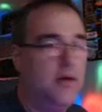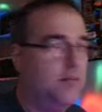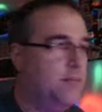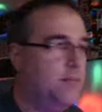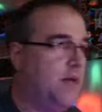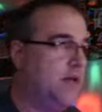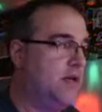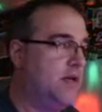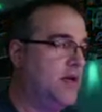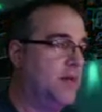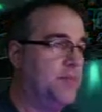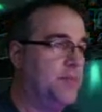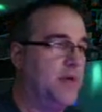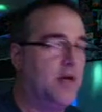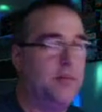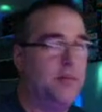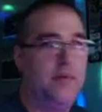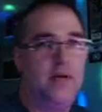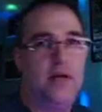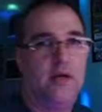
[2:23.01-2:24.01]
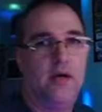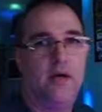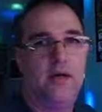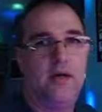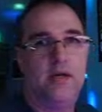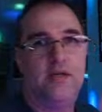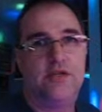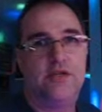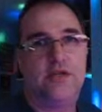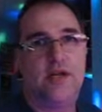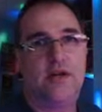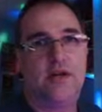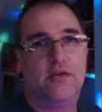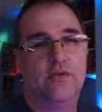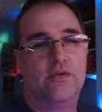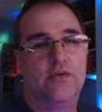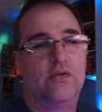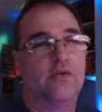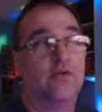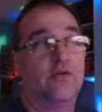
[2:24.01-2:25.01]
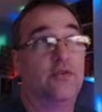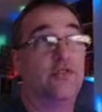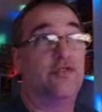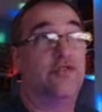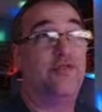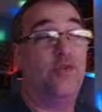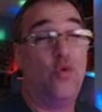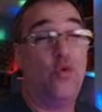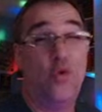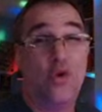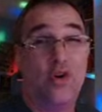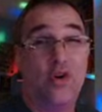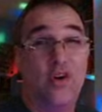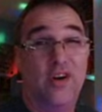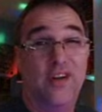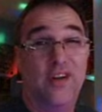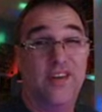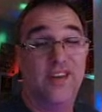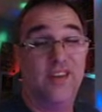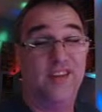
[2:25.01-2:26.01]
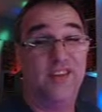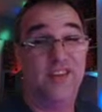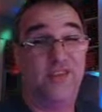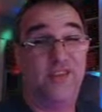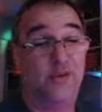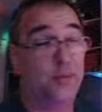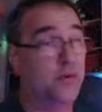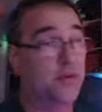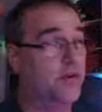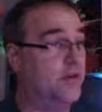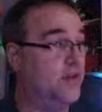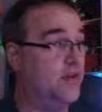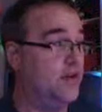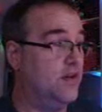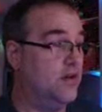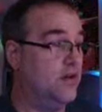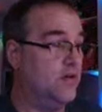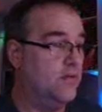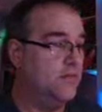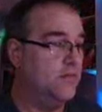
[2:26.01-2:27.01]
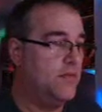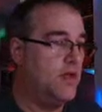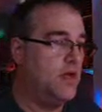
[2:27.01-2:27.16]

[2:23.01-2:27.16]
ended up becoming Ninja Turtles 4 on the Super Nintendo.